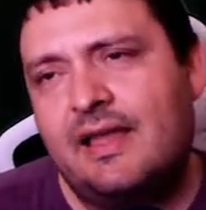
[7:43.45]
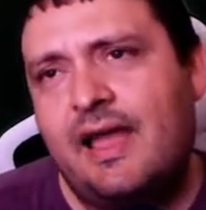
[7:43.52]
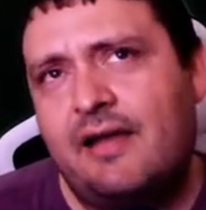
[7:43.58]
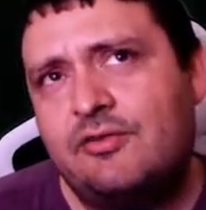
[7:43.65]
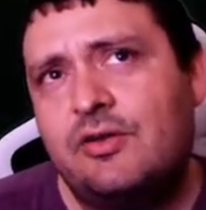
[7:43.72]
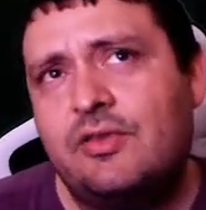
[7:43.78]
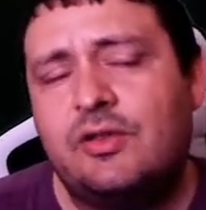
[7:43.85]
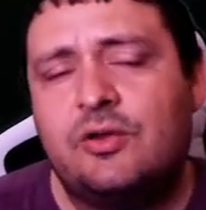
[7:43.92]

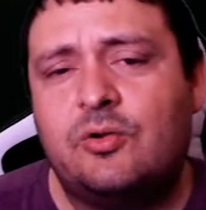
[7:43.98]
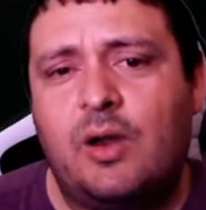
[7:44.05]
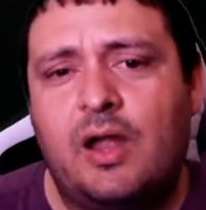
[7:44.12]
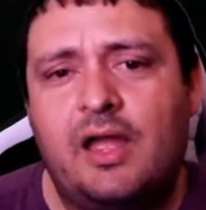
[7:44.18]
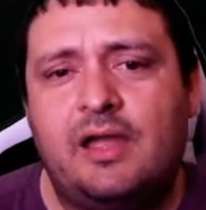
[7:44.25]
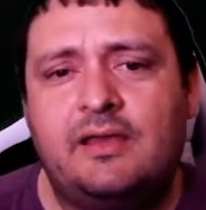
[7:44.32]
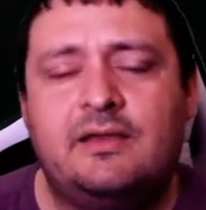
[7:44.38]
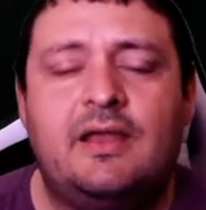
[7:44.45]
after the
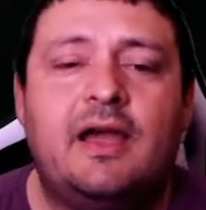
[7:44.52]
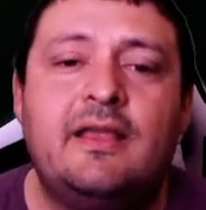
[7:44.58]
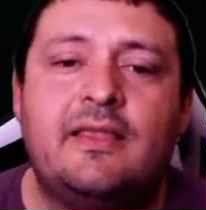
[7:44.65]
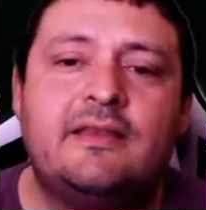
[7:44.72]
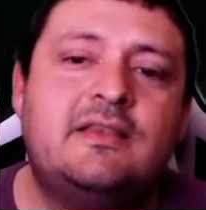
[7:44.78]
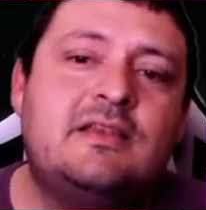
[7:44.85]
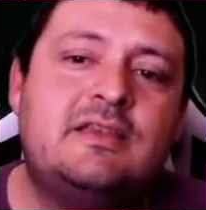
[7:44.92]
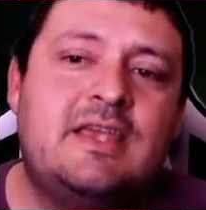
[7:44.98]
grind, I
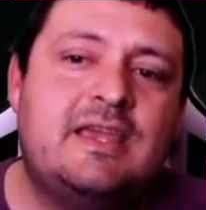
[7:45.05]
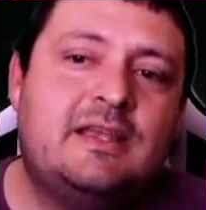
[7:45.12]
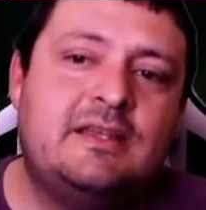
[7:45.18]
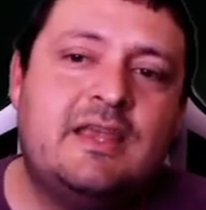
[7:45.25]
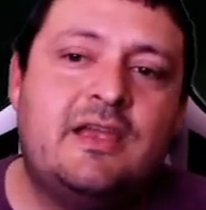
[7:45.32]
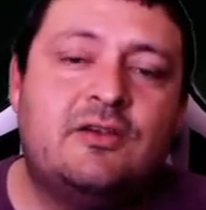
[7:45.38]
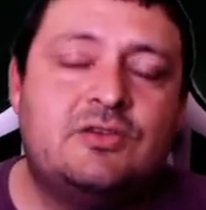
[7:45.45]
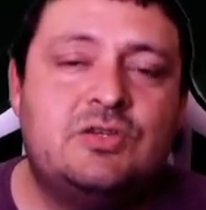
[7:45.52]
like to take a
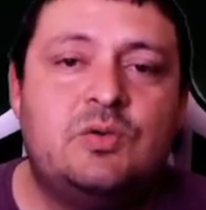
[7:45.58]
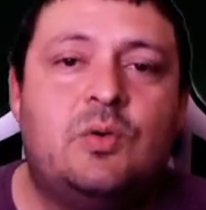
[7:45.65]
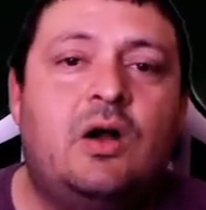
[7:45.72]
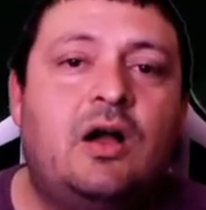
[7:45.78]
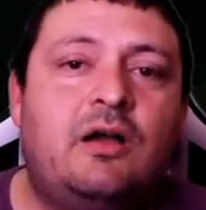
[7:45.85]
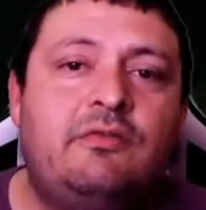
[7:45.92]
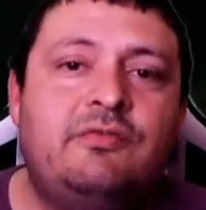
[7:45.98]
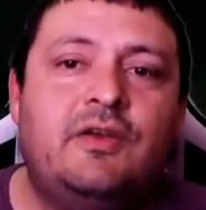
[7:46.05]
day or two
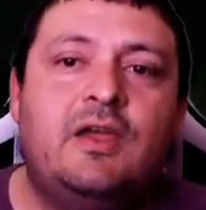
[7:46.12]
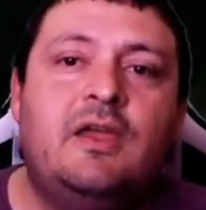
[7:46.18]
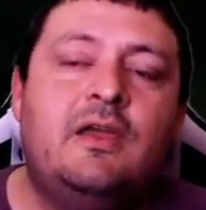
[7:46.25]
off,